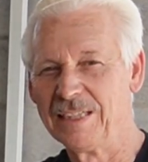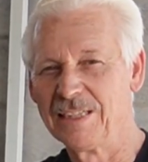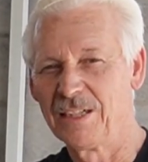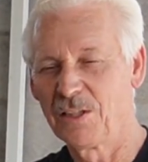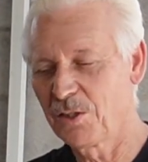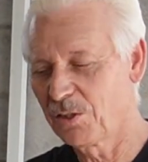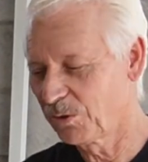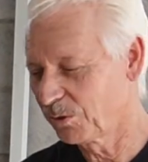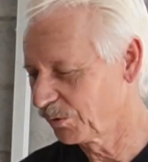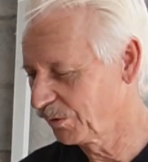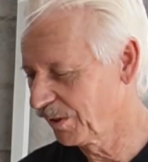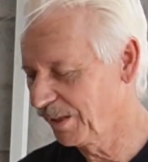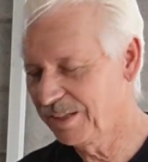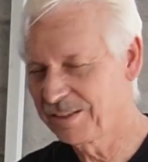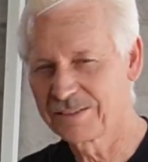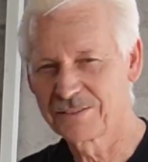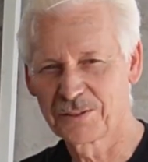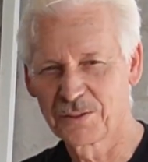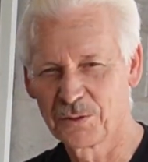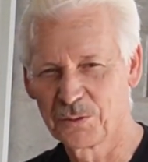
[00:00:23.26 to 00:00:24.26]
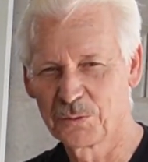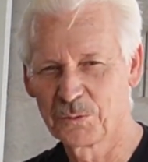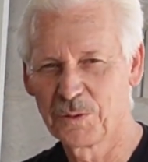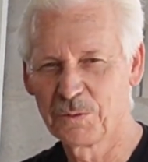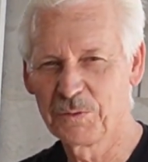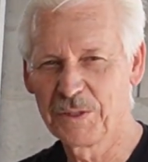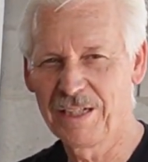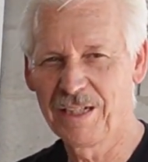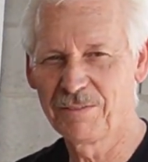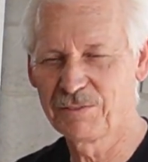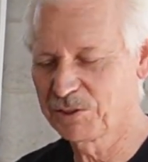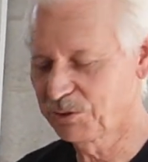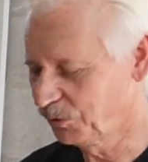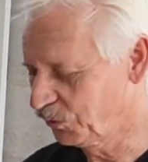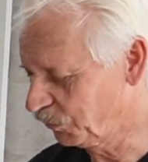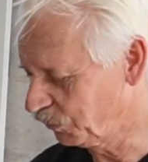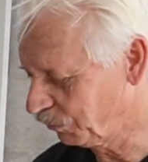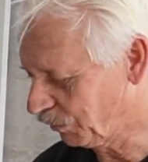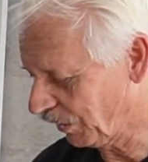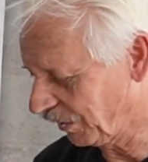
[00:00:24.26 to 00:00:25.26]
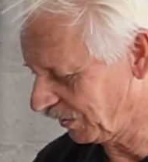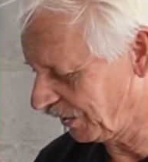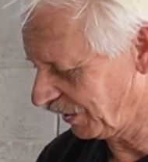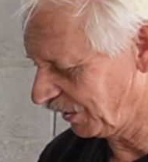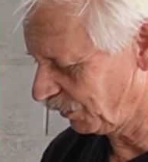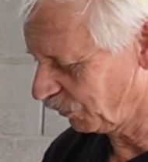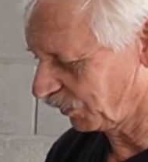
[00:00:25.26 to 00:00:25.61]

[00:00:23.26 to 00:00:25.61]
Alright, so what we have is a Dune buggy